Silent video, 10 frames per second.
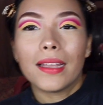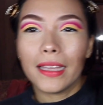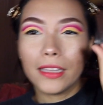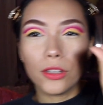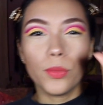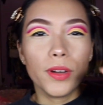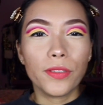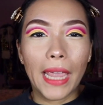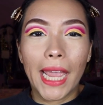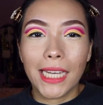a little bit
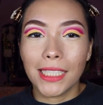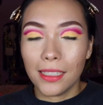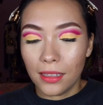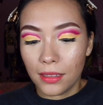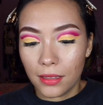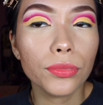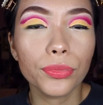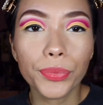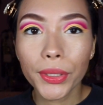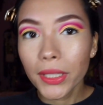of candy.
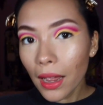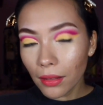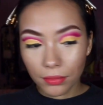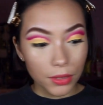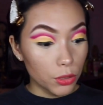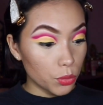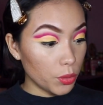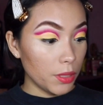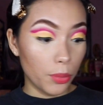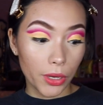But yeah, it's
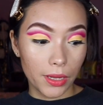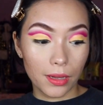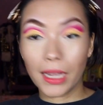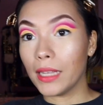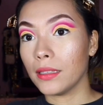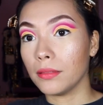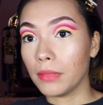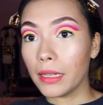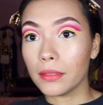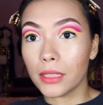really pretty. I
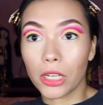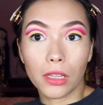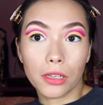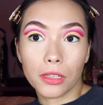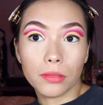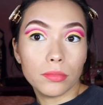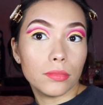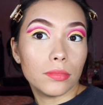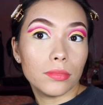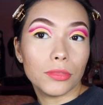like the color.
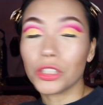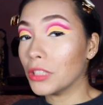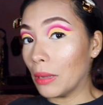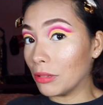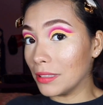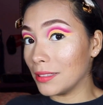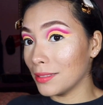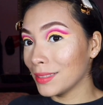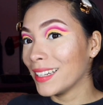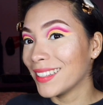Just not with this.
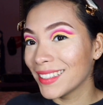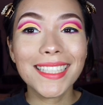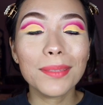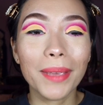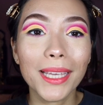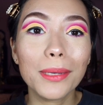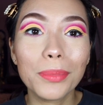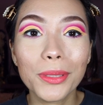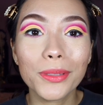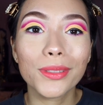This makeup
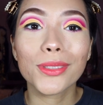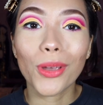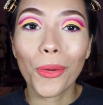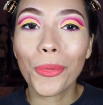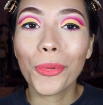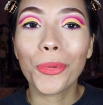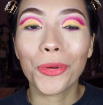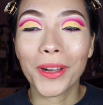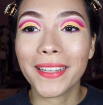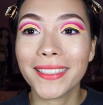looks so
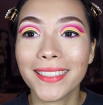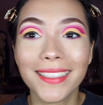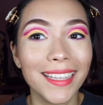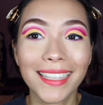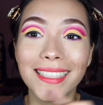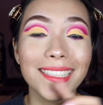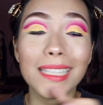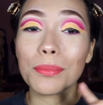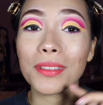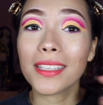crazy. Like this
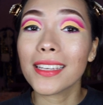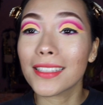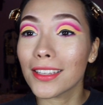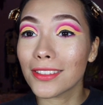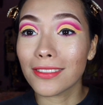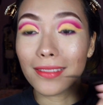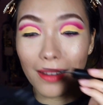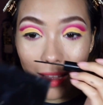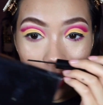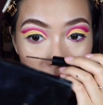lipstick does
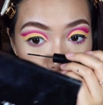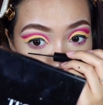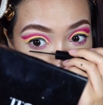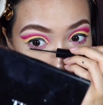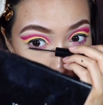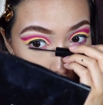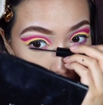not go